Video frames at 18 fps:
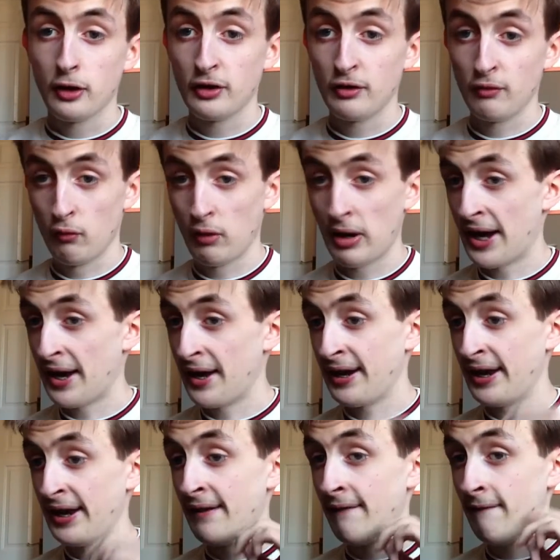where
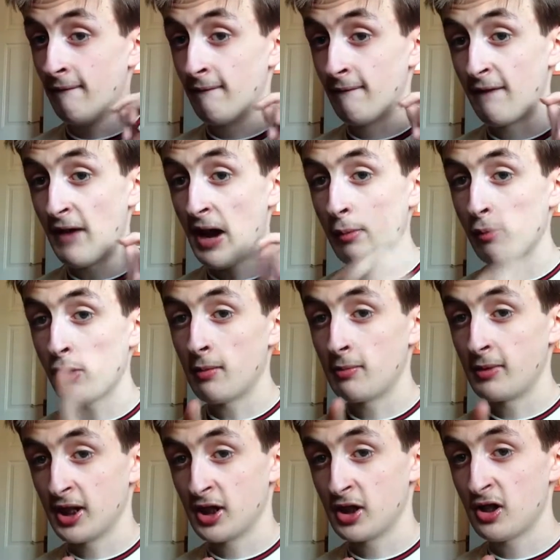the fiber
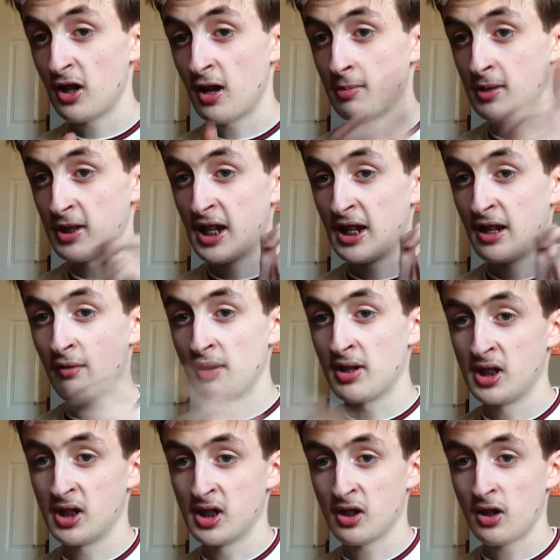optic stops and then the
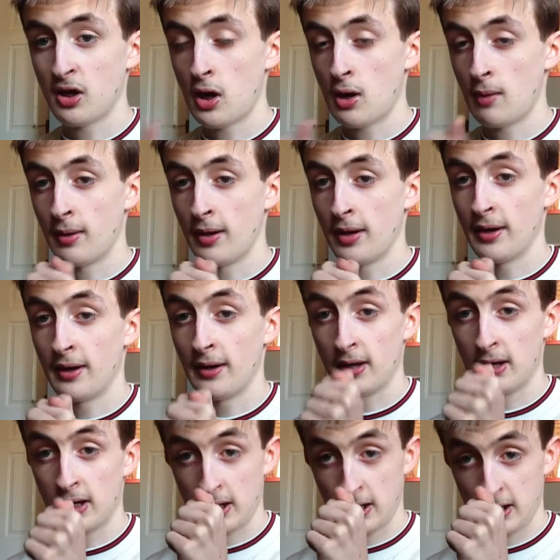rest is copper.
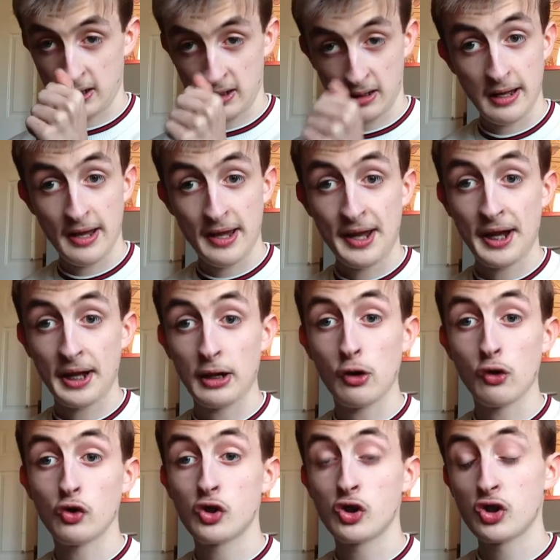It
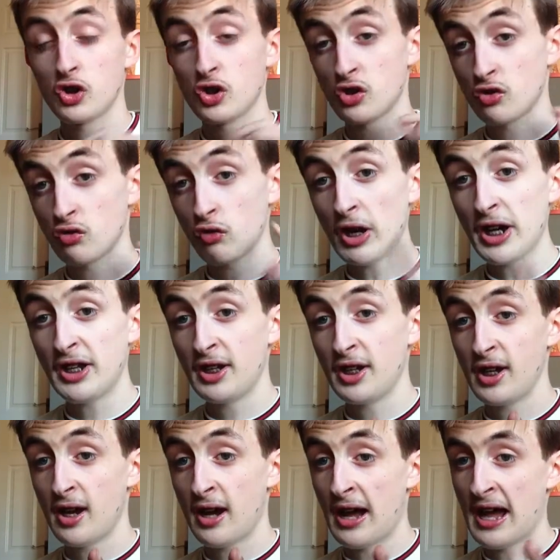goes straight to
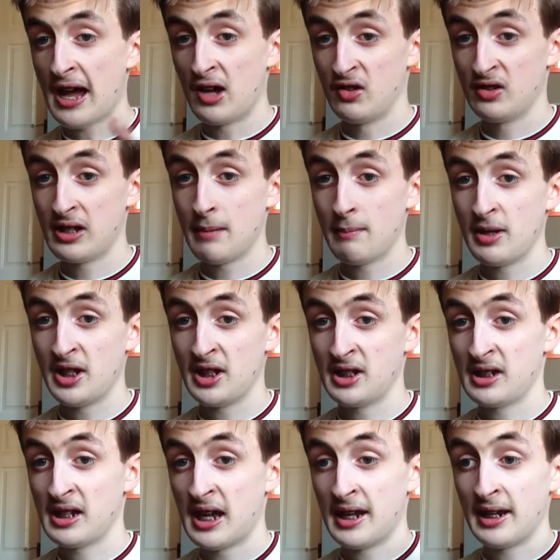your house. That means
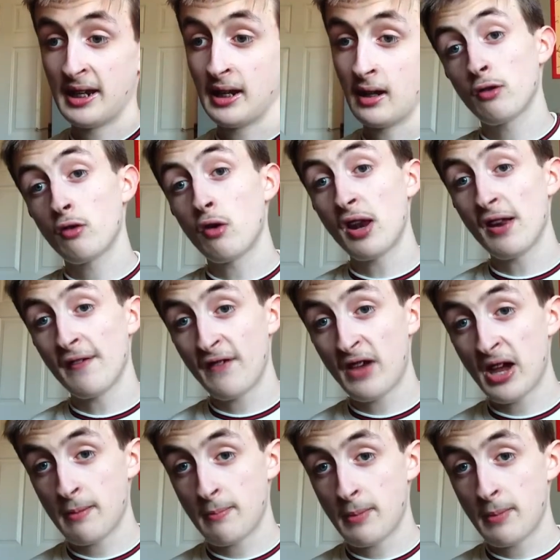that the qualified